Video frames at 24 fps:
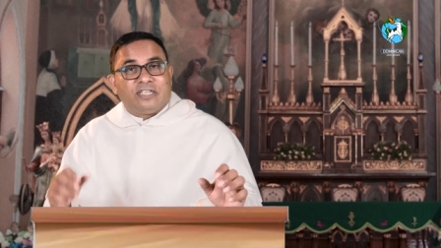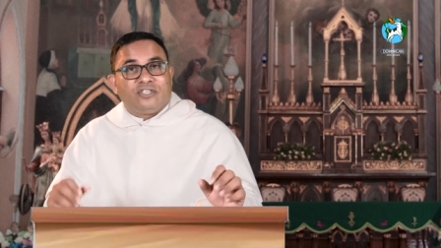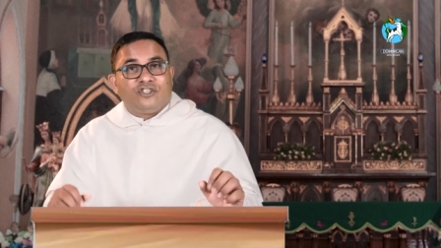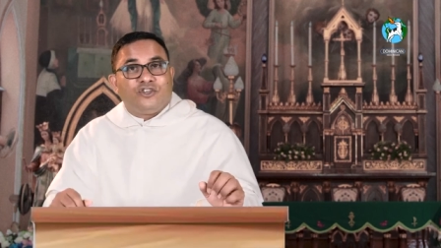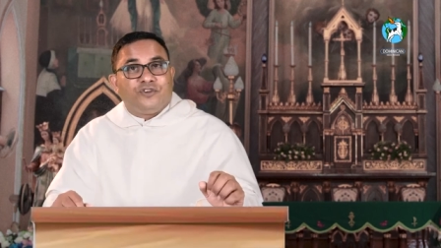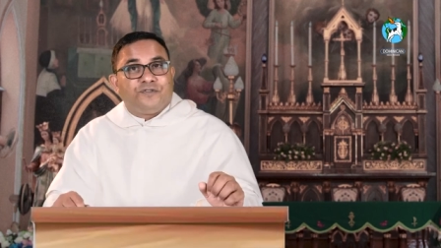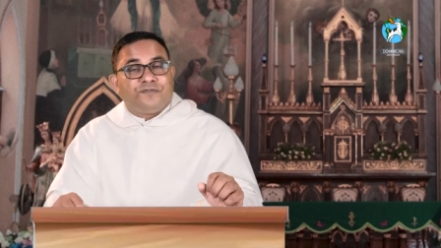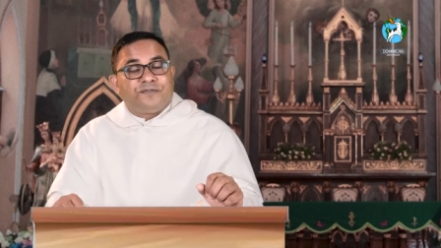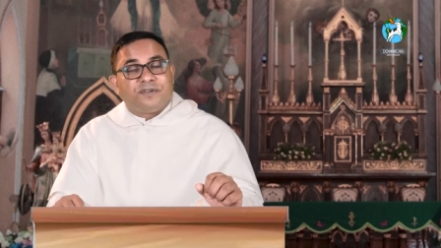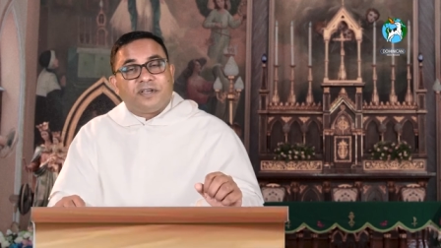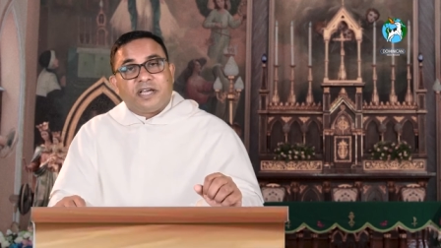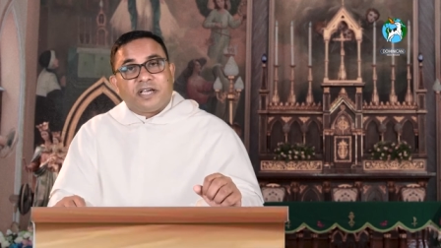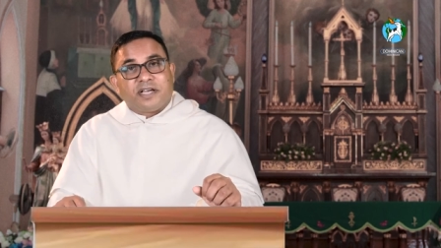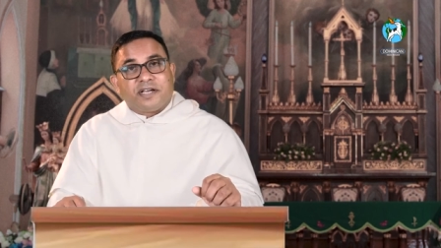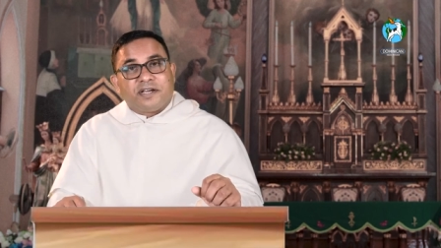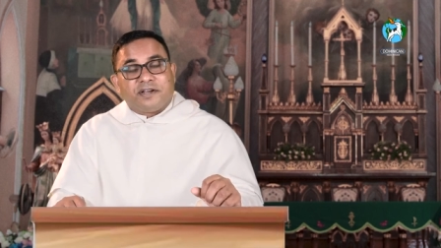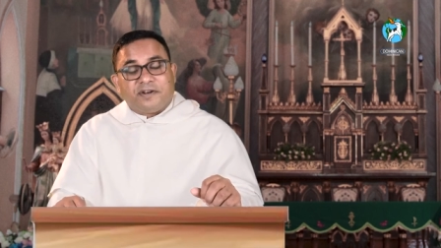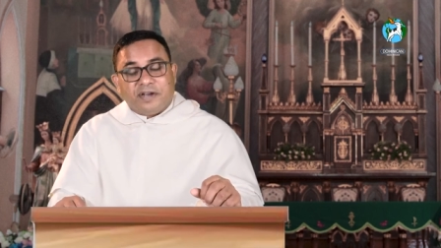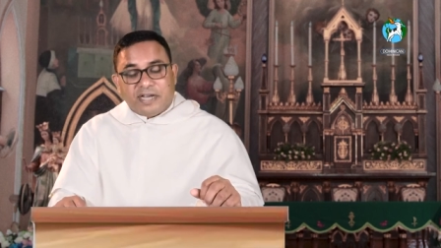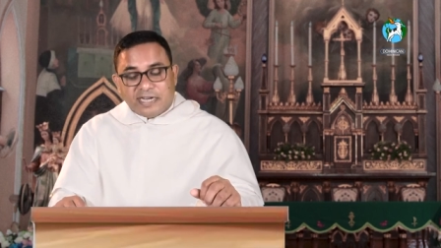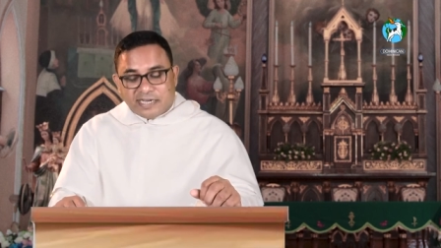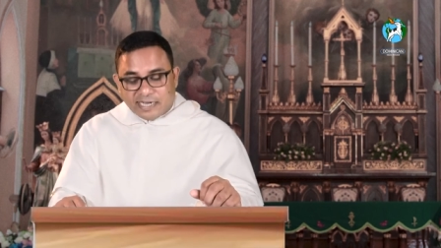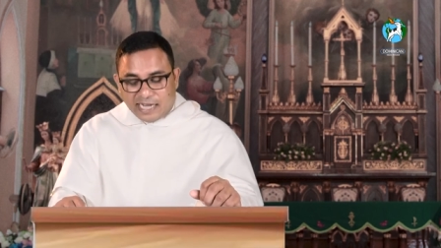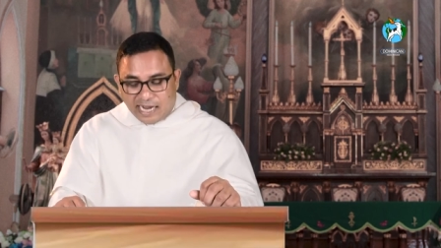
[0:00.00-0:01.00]
achieved
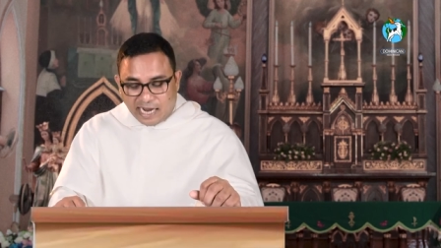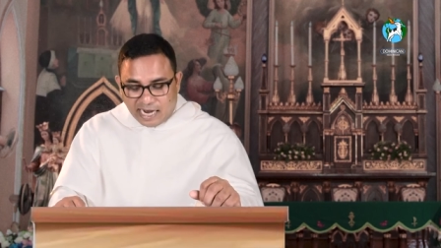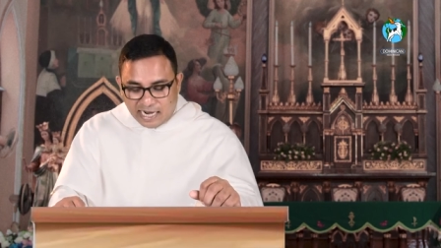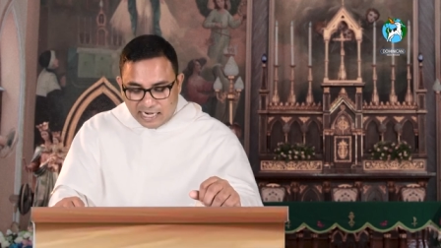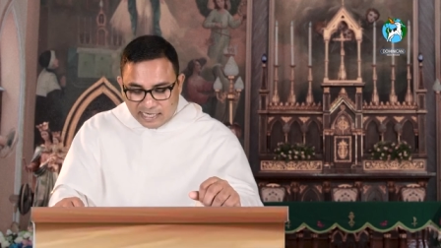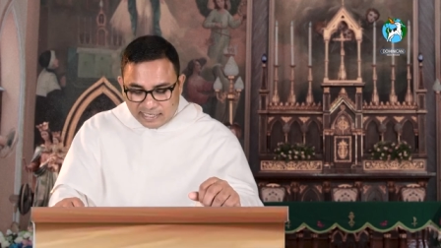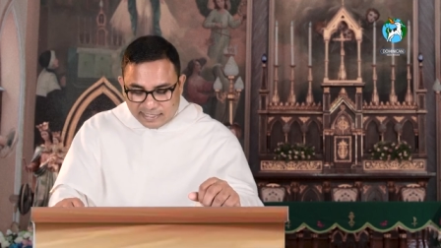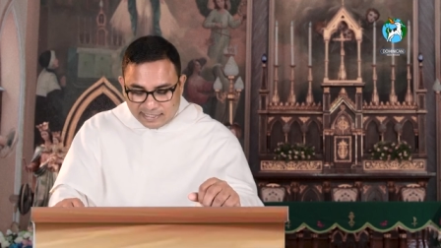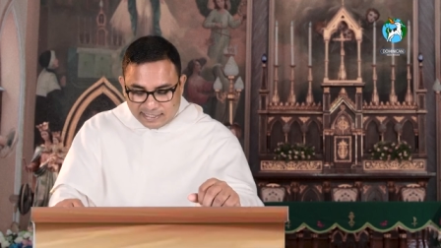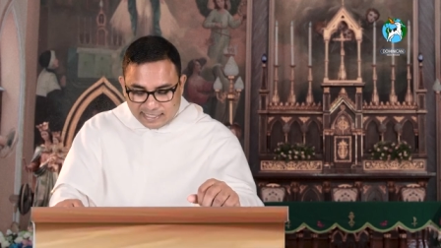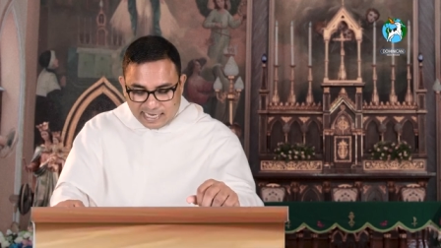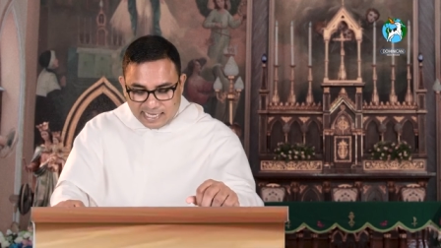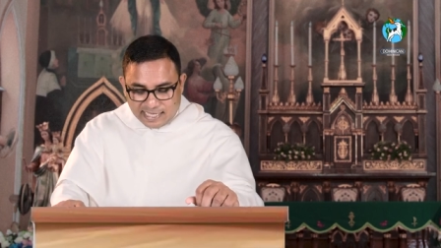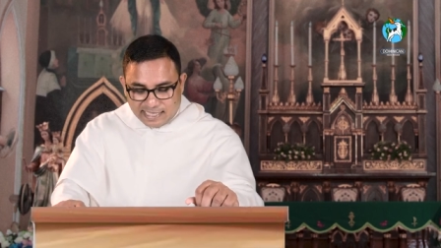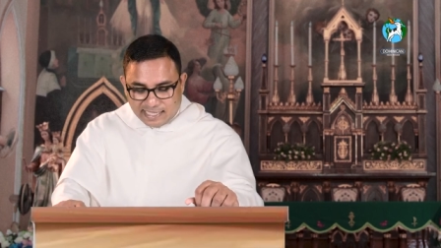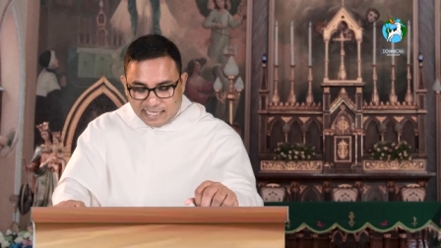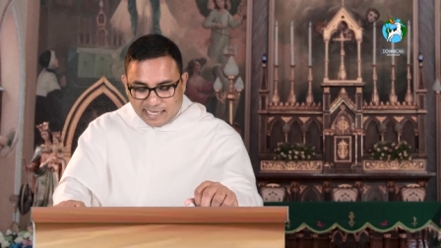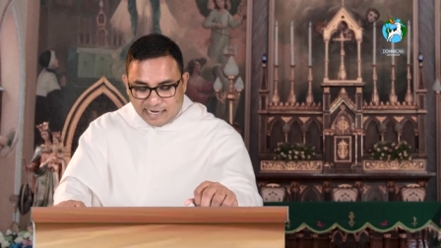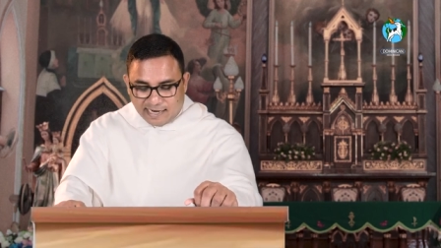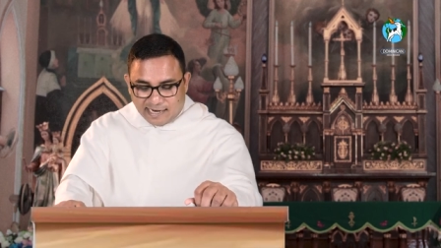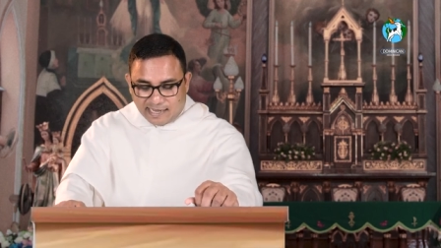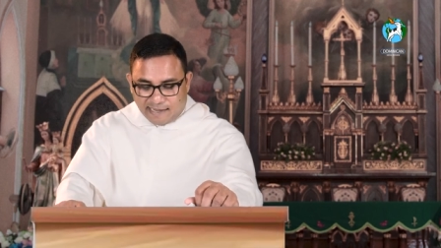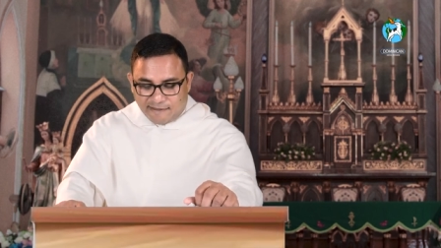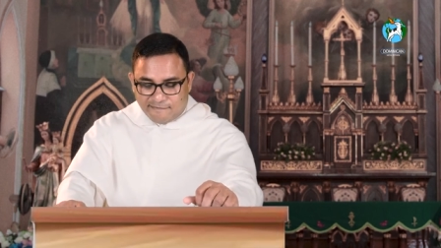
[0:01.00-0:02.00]
great heights in
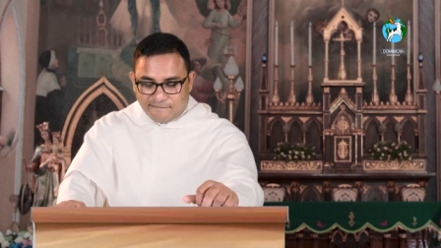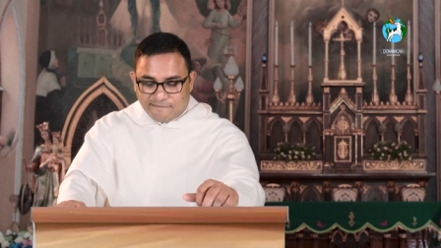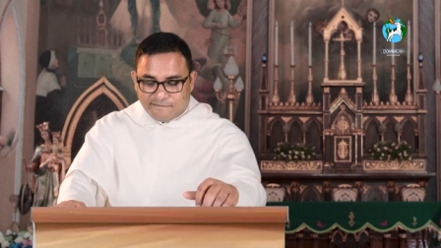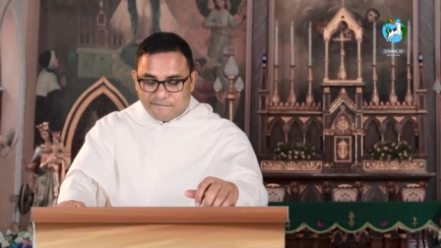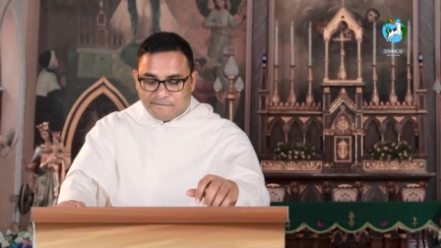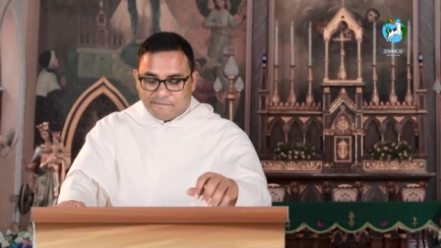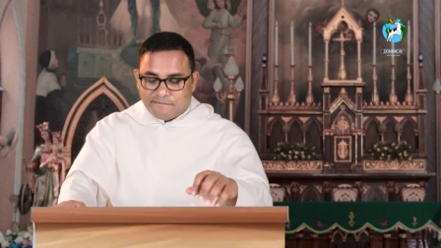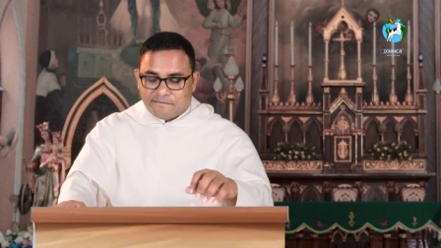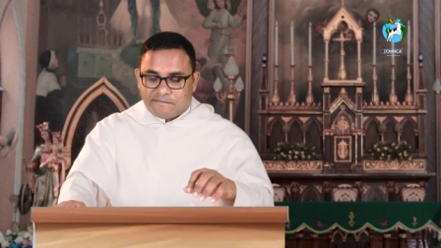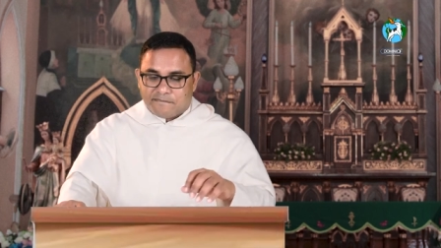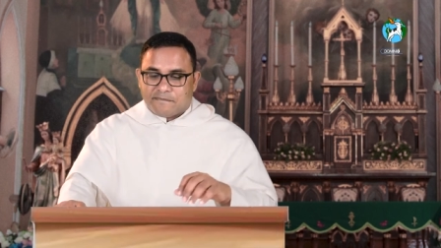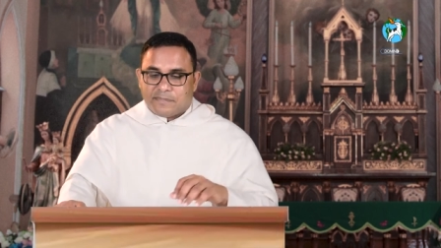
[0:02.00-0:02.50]
their life.